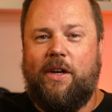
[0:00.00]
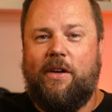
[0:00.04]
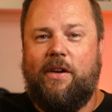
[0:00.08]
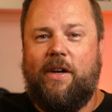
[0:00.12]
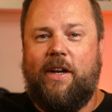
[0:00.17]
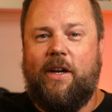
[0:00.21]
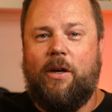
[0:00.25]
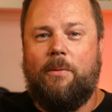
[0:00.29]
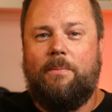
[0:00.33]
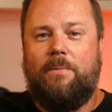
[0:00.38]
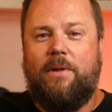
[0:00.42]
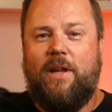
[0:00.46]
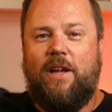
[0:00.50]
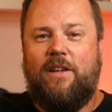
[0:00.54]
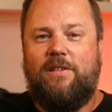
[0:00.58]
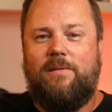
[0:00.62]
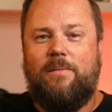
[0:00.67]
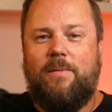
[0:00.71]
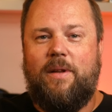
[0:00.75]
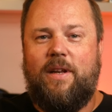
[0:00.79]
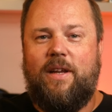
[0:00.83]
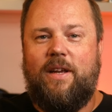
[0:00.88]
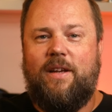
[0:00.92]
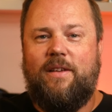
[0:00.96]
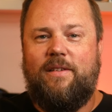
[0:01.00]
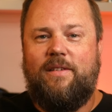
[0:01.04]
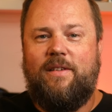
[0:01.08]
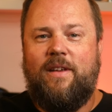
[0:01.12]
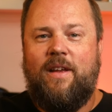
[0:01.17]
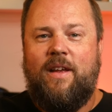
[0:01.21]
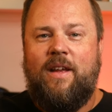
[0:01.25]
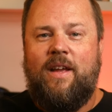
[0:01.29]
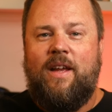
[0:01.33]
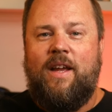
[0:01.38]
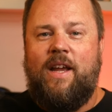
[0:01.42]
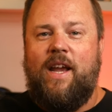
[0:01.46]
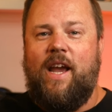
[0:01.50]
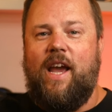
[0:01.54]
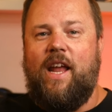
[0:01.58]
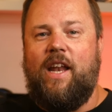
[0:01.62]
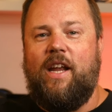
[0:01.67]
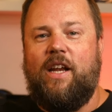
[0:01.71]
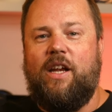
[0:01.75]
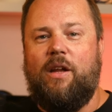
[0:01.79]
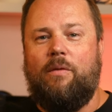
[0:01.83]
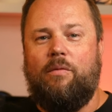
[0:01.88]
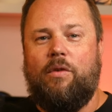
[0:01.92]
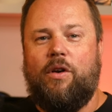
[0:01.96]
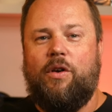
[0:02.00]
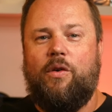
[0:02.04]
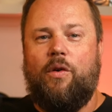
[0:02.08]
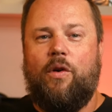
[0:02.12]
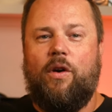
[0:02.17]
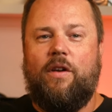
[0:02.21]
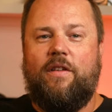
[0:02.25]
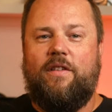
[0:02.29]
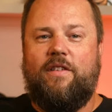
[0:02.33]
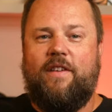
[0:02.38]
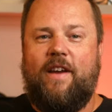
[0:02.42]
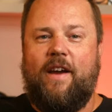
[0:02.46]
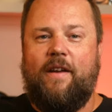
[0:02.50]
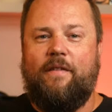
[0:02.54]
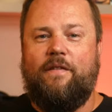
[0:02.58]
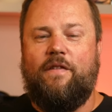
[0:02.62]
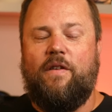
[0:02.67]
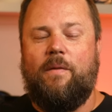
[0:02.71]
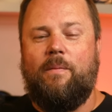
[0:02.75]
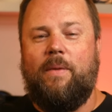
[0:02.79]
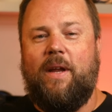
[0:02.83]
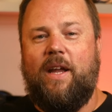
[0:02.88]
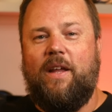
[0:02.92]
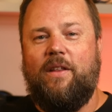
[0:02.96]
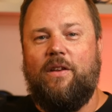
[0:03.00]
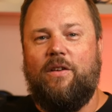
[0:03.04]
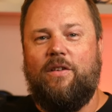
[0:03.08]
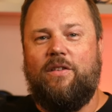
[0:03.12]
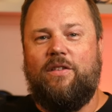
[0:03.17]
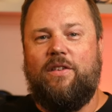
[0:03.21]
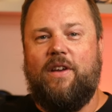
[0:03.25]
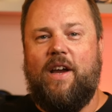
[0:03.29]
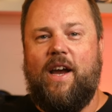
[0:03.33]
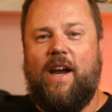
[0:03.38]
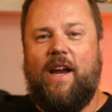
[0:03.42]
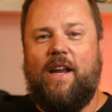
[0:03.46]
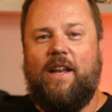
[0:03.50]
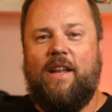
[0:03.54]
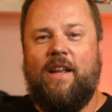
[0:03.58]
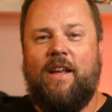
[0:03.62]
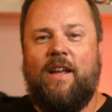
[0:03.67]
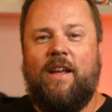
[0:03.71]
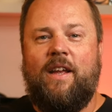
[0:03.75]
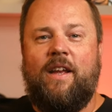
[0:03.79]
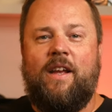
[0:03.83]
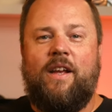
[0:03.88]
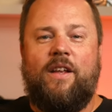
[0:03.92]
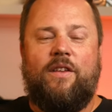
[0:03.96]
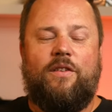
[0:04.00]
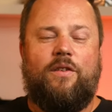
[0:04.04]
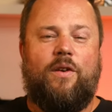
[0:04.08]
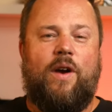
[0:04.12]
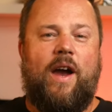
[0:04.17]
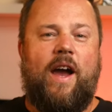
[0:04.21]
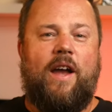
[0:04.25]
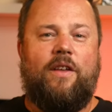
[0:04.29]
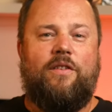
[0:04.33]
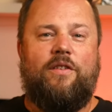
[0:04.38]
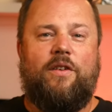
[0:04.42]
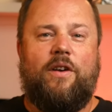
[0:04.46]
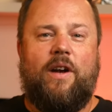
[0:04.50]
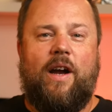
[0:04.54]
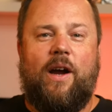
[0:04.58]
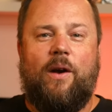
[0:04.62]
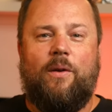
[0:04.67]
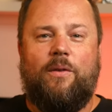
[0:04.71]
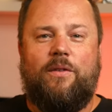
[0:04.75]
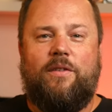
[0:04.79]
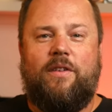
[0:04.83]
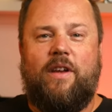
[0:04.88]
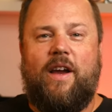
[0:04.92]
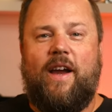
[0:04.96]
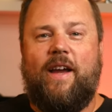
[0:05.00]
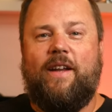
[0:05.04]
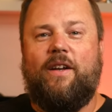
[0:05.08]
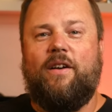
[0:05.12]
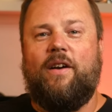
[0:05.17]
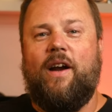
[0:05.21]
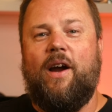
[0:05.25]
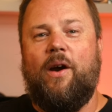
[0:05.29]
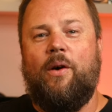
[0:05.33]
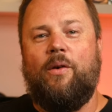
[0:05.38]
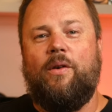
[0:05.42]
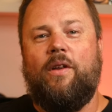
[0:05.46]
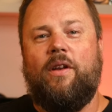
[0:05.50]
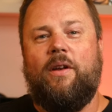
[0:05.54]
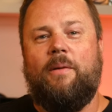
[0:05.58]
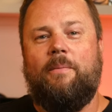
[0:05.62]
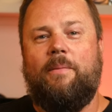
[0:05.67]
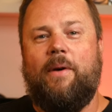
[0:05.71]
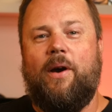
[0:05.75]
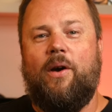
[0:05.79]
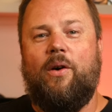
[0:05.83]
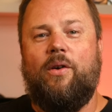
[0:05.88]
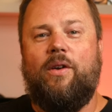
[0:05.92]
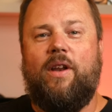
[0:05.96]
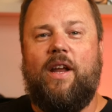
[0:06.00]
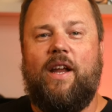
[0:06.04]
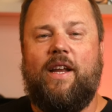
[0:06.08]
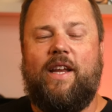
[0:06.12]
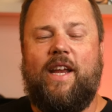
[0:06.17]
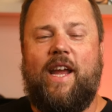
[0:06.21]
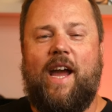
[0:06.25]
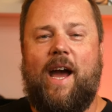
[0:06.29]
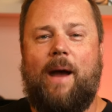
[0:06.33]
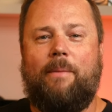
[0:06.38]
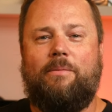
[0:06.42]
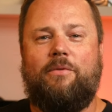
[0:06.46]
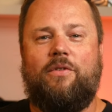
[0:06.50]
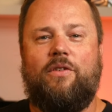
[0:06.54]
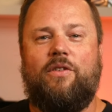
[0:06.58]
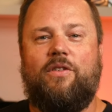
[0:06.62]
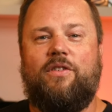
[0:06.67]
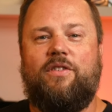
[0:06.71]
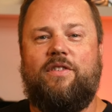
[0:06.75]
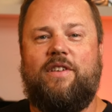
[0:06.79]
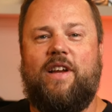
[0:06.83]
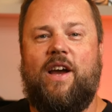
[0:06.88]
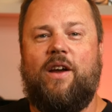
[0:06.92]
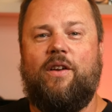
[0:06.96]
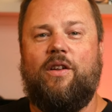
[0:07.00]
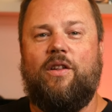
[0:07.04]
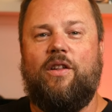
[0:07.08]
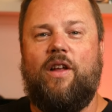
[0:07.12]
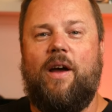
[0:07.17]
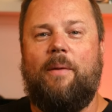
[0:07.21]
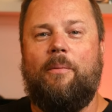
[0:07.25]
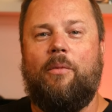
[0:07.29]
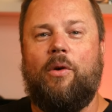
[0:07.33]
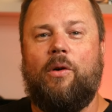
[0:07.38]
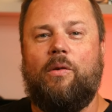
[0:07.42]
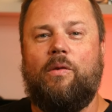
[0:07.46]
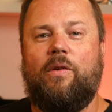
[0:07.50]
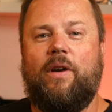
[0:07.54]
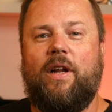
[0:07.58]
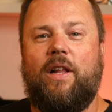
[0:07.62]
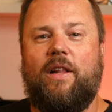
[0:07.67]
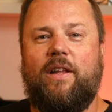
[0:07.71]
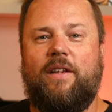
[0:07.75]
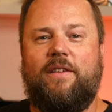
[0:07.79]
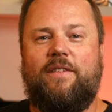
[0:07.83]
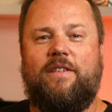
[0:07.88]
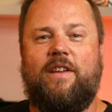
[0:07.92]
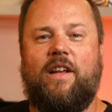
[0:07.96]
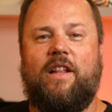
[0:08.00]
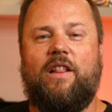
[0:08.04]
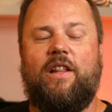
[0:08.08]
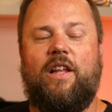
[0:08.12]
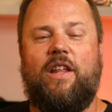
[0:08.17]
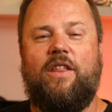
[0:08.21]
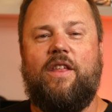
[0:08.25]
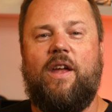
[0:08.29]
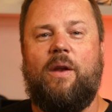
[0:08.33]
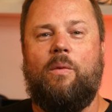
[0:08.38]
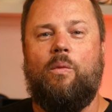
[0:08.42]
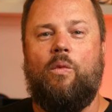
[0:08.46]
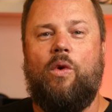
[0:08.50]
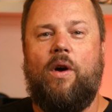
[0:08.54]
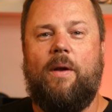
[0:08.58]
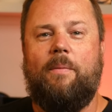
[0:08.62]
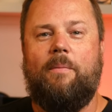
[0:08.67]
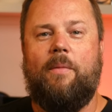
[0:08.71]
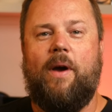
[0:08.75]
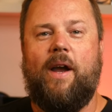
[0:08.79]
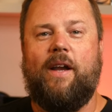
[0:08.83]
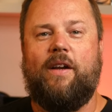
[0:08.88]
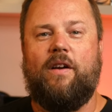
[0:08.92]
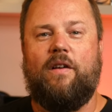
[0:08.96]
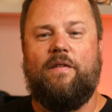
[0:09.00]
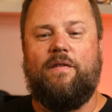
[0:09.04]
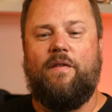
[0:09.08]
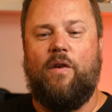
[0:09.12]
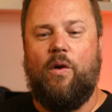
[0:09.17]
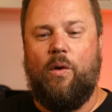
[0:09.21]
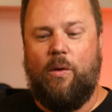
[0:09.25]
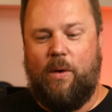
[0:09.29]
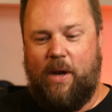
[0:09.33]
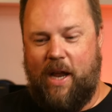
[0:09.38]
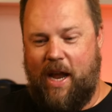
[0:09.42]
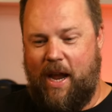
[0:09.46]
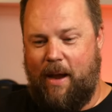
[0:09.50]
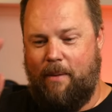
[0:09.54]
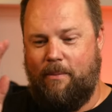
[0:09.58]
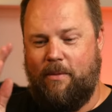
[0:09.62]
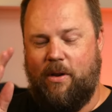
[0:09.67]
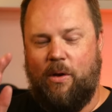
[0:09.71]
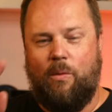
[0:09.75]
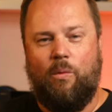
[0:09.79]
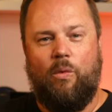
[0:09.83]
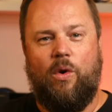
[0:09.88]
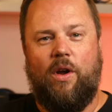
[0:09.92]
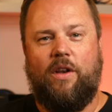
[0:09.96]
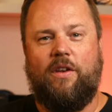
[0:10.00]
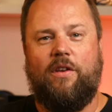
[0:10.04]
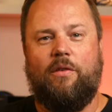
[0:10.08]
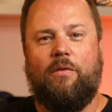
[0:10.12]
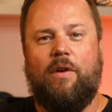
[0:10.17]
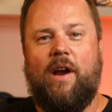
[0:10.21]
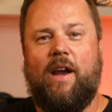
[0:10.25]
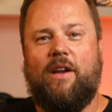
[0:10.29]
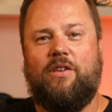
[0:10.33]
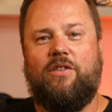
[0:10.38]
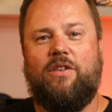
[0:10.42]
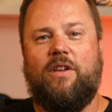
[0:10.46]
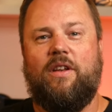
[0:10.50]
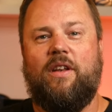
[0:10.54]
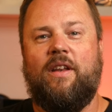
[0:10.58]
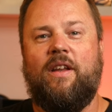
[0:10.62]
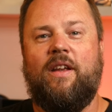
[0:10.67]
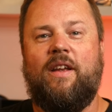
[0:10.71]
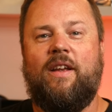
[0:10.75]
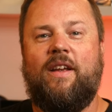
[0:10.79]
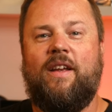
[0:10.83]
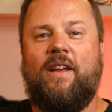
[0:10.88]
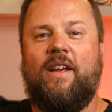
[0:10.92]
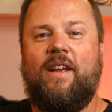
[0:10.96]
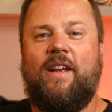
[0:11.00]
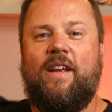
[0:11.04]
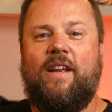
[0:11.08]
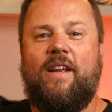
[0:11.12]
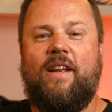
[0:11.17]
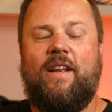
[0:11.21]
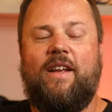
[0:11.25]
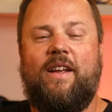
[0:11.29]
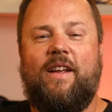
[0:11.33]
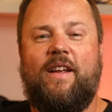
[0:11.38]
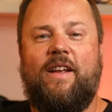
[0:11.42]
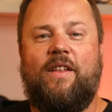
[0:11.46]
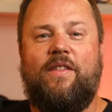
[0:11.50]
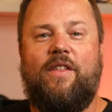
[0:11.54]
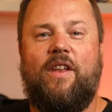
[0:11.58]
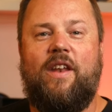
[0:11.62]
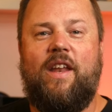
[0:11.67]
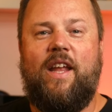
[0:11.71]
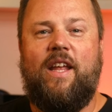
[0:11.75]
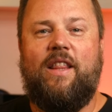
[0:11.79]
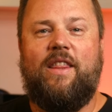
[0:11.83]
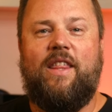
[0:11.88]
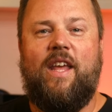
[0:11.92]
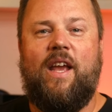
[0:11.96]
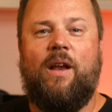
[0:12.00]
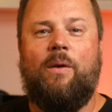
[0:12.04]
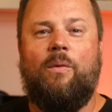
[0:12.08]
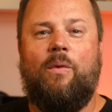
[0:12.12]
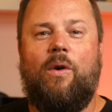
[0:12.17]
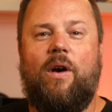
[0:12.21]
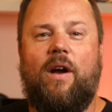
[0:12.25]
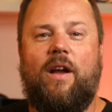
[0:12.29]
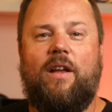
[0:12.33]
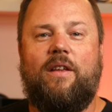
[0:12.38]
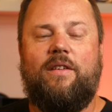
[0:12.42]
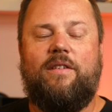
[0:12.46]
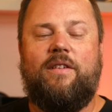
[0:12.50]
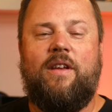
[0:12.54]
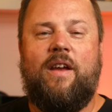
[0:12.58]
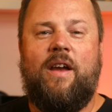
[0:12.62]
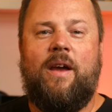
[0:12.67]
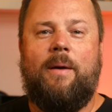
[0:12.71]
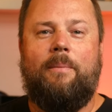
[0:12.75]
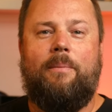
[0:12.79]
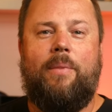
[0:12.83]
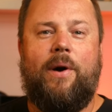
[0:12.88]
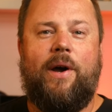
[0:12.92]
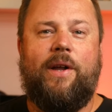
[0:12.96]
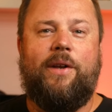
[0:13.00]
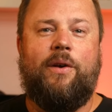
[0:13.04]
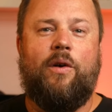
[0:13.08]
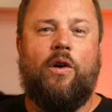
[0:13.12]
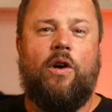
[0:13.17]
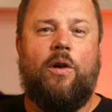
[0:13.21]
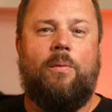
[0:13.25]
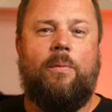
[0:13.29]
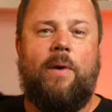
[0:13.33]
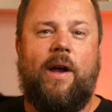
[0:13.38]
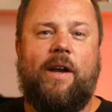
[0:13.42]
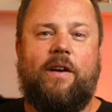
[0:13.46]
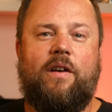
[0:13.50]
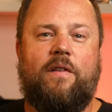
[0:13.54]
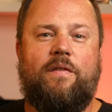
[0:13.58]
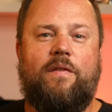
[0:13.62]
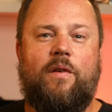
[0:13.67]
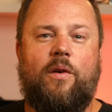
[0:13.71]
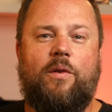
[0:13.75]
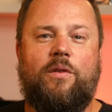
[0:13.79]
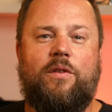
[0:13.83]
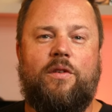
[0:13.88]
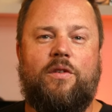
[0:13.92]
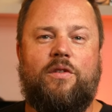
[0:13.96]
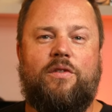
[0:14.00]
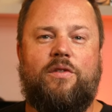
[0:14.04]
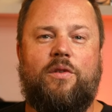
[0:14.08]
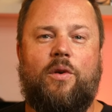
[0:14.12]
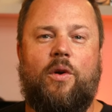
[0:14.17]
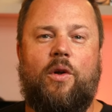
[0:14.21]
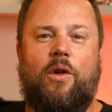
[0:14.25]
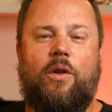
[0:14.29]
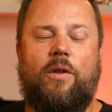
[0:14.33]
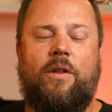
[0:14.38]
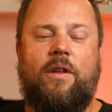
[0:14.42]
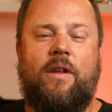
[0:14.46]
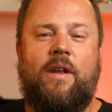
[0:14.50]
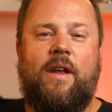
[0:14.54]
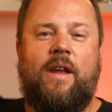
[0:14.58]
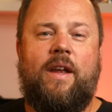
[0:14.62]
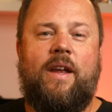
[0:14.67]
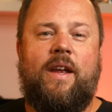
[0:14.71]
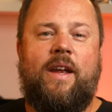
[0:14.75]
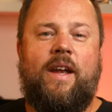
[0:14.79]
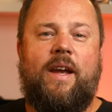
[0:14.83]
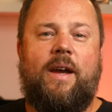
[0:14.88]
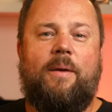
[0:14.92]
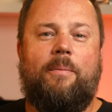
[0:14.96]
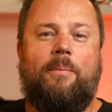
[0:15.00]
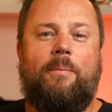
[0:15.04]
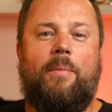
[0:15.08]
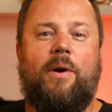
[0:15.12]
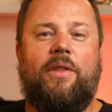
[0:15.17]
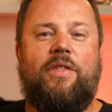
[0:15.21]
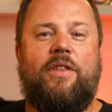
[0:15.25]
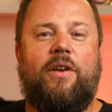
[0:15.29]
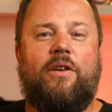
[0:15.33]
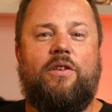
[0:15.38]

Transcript: ear placement is, and it can record sound from either side. So as you're outside or out and about, it captures sound a lot more realistically than one microphone aimed in one direction. The neat thing was binaural microphones are sold, but they're